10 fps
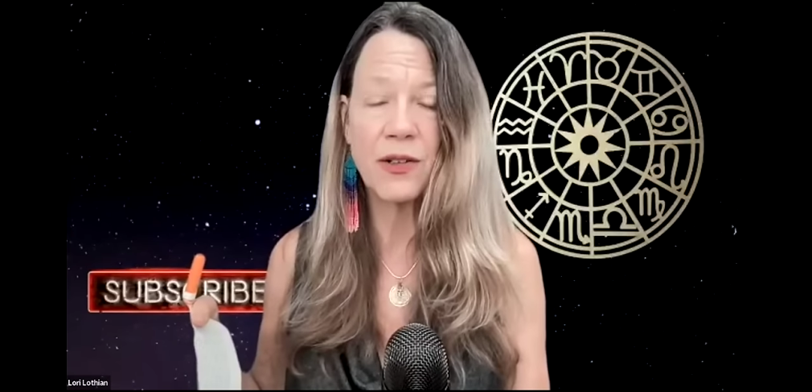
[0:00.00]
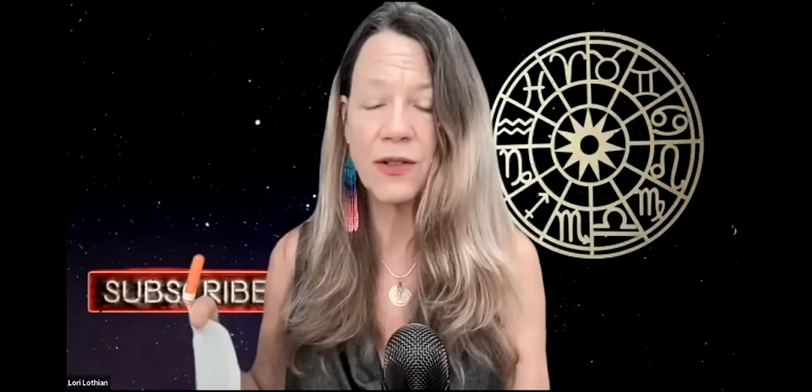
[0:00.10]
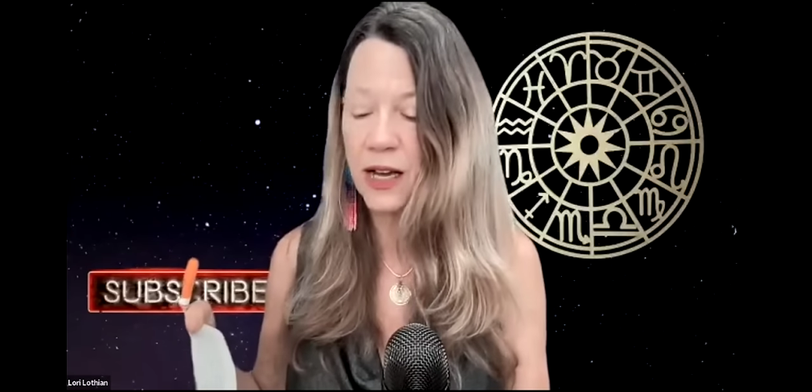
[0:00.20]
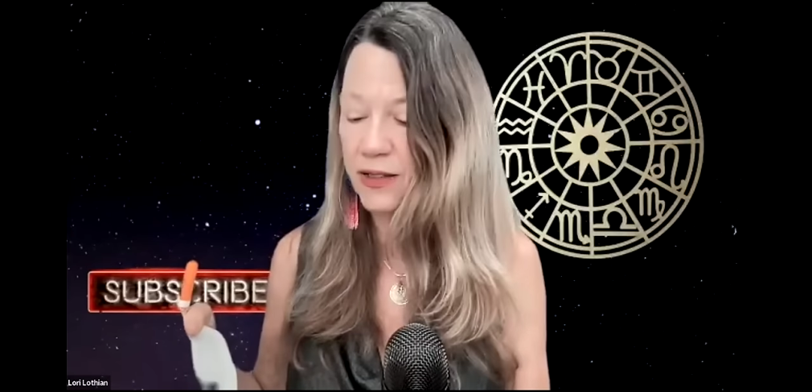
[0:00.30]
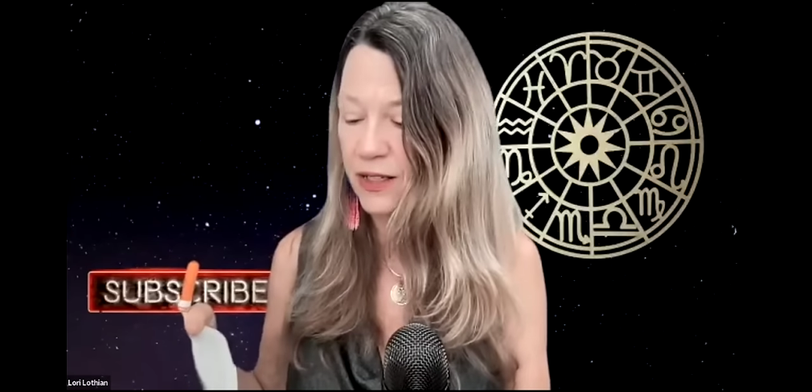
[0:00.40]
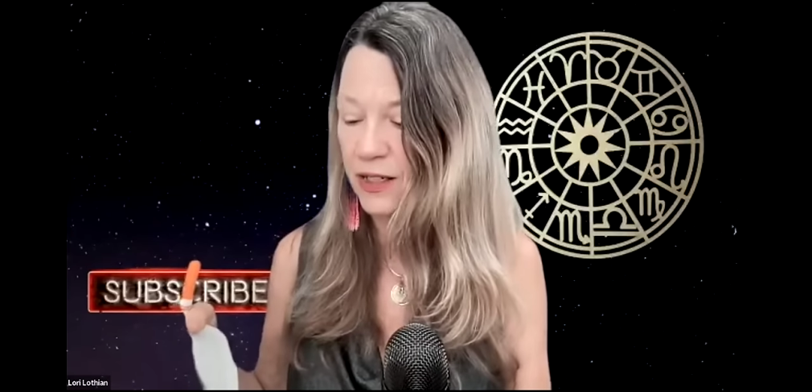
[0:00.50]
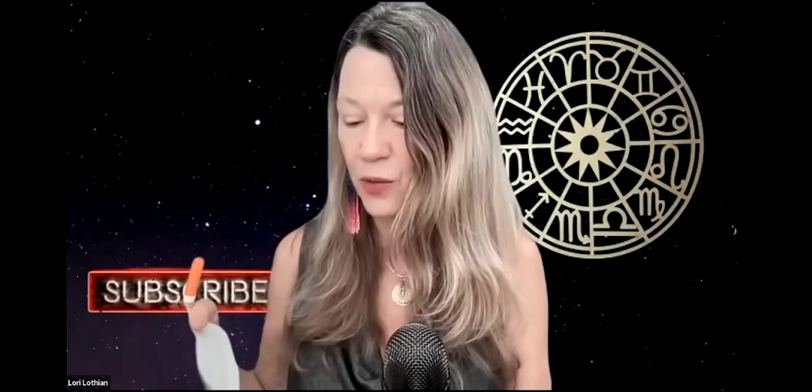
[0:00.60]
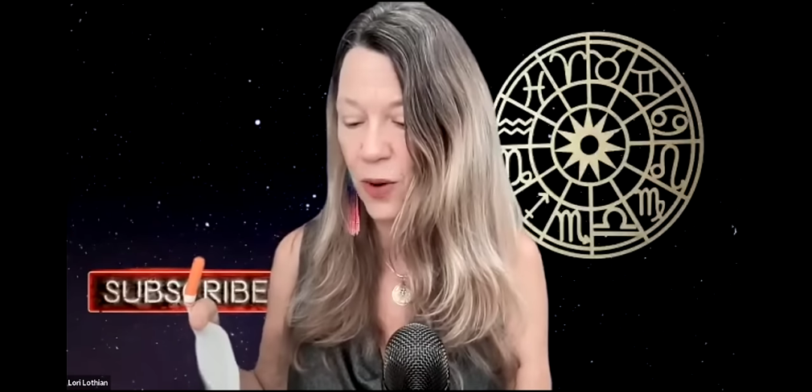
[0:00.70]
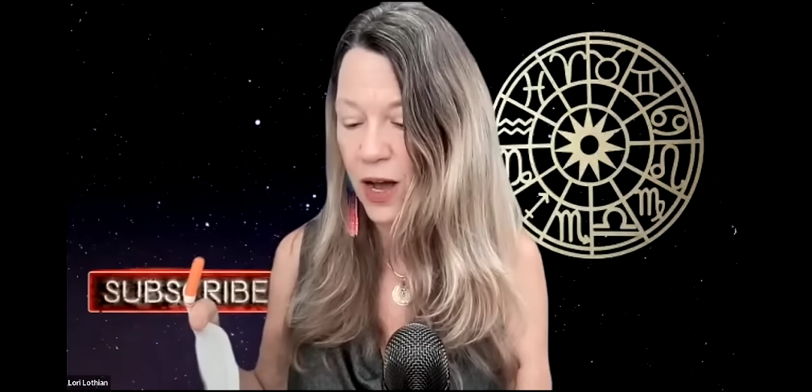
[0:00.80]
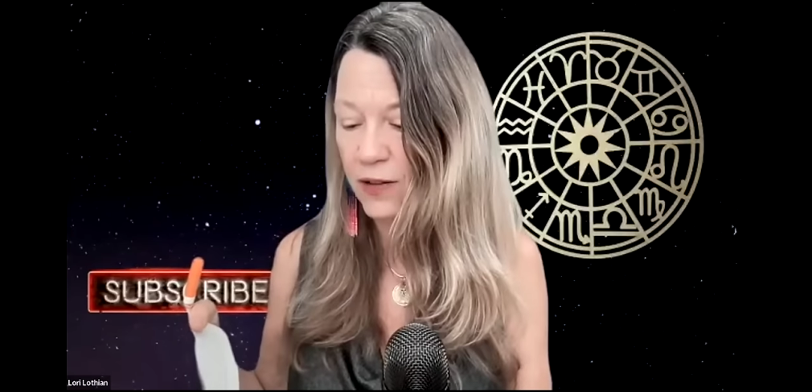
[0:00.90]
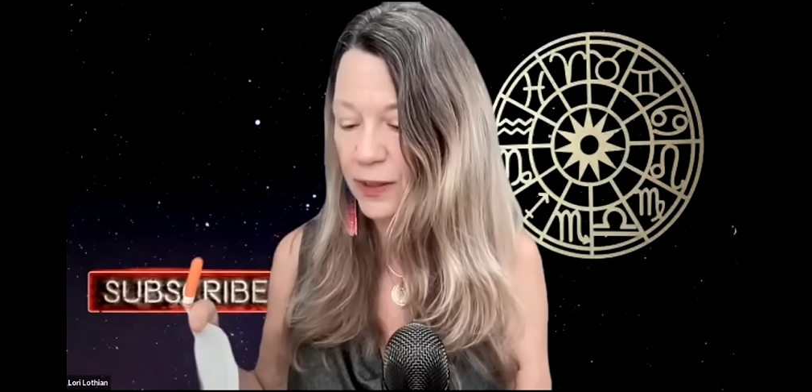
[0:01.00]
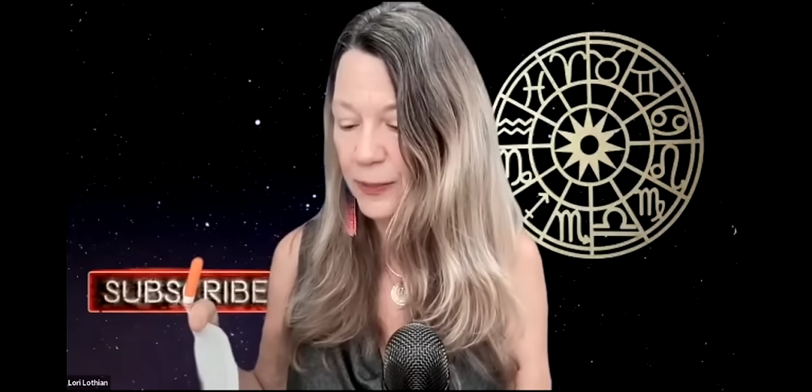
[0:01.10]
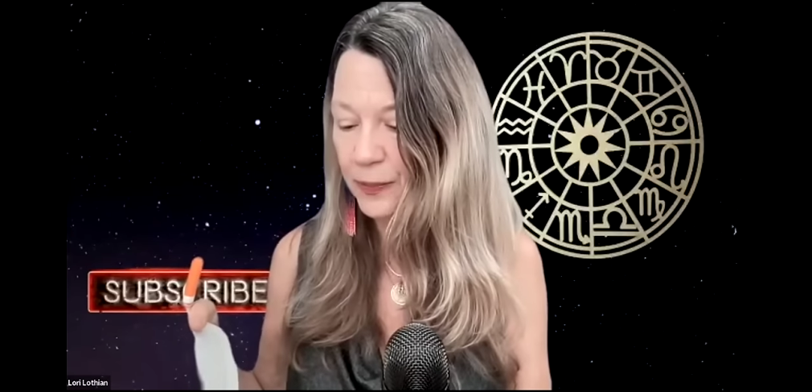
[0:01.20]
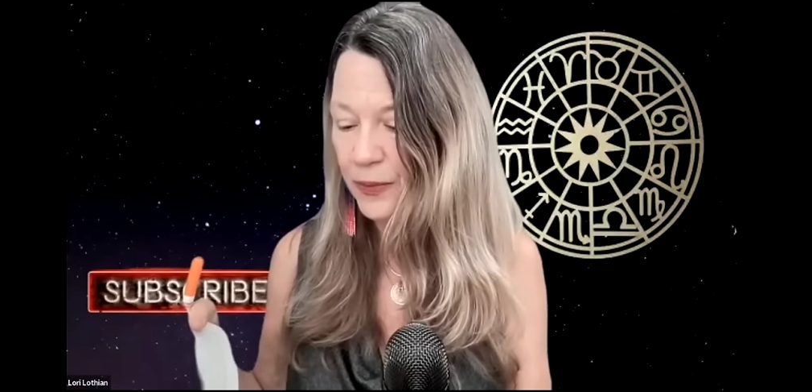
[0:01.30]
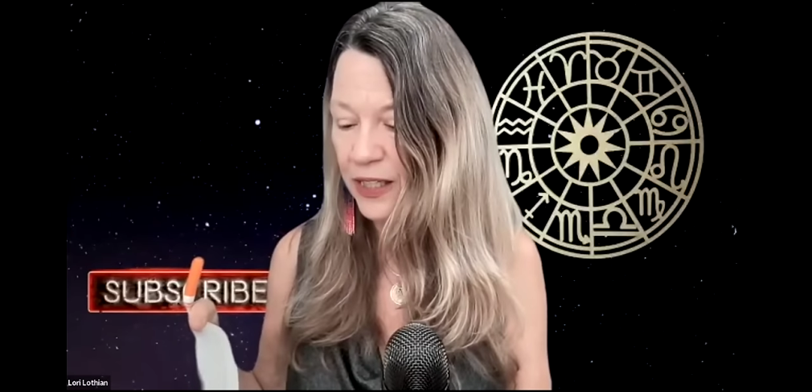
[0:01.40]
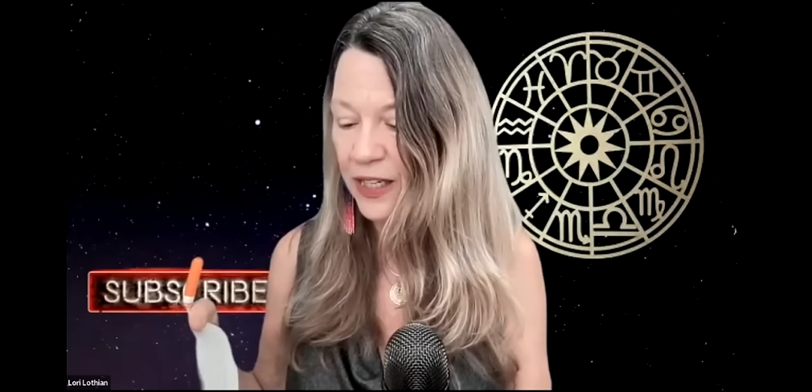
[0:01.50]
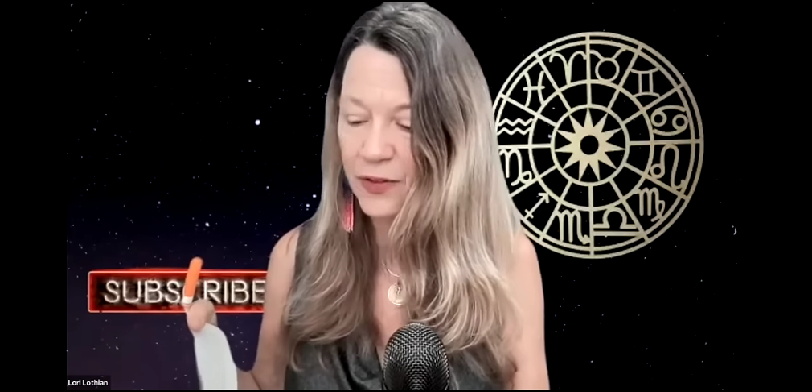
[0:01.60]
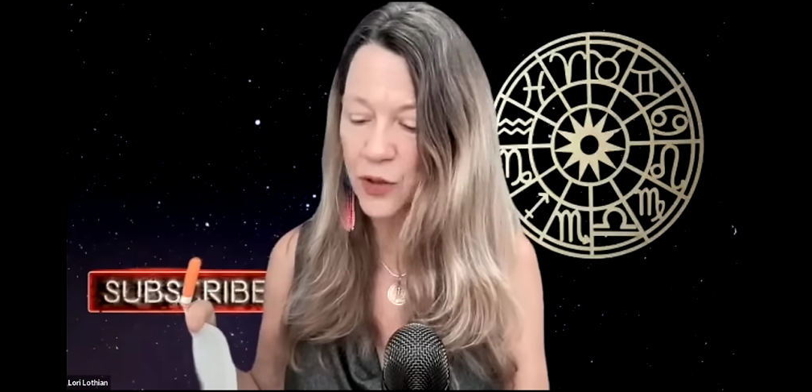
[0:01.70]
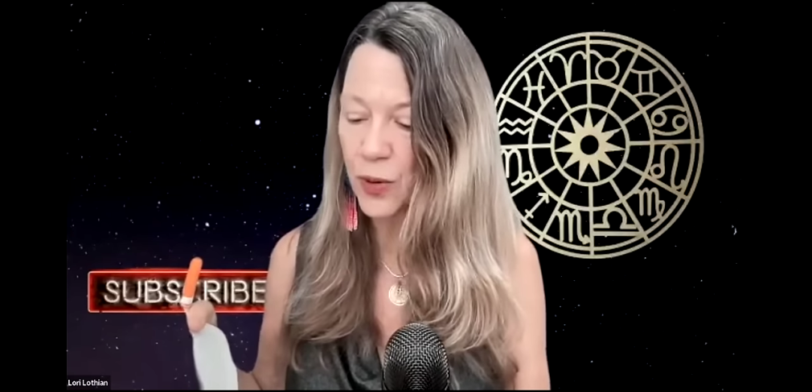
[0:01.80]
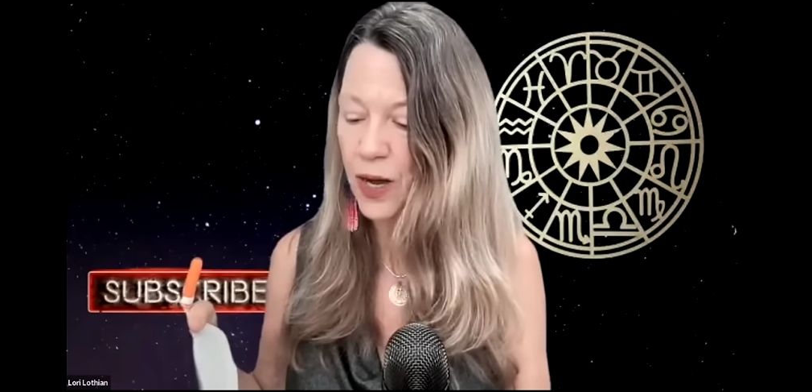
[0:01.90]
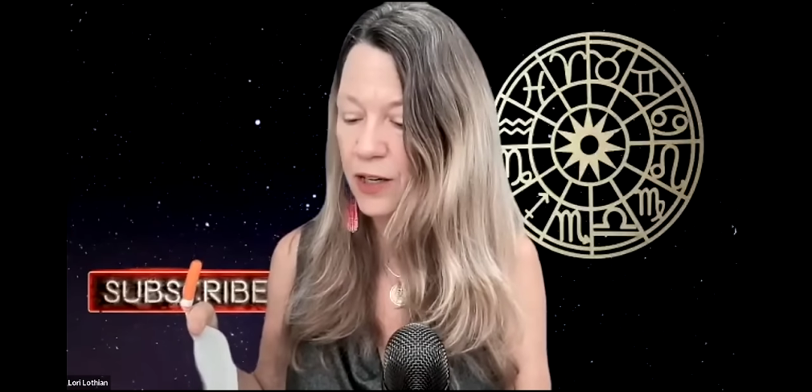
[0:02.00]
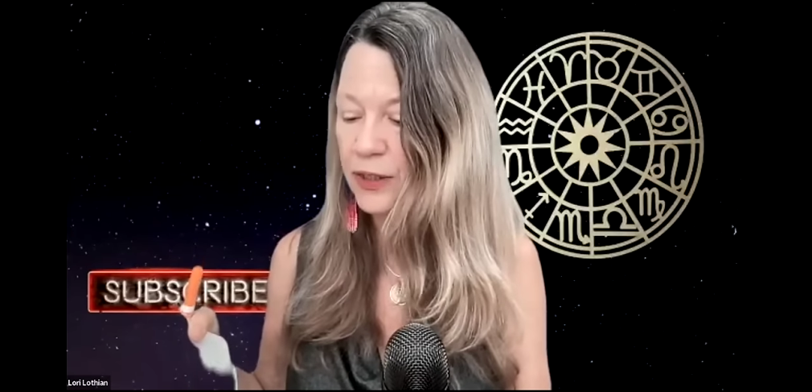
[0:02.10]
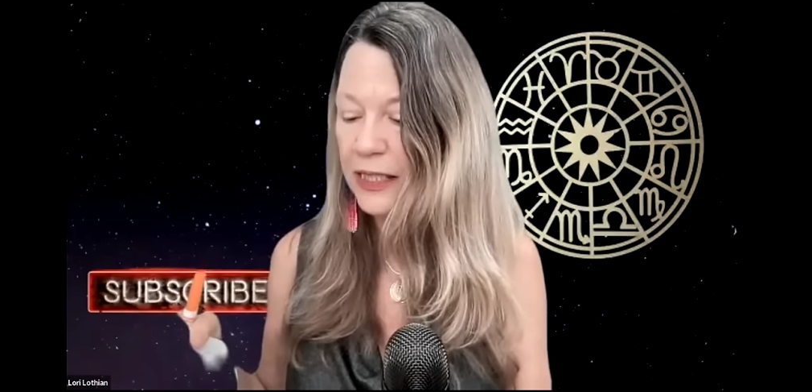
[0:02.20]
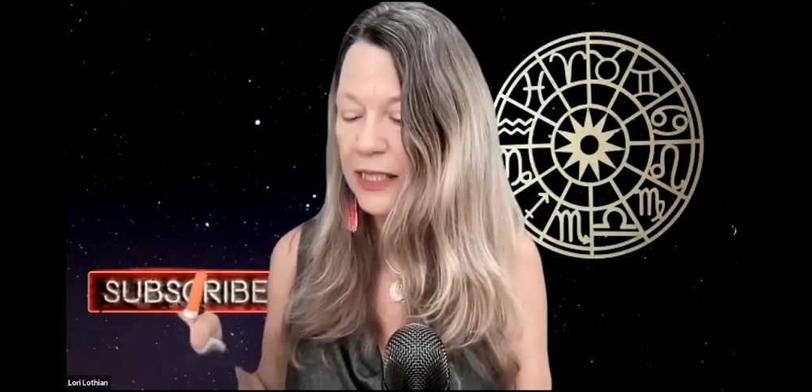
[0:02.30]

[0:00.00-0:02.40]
2012, 11, 12,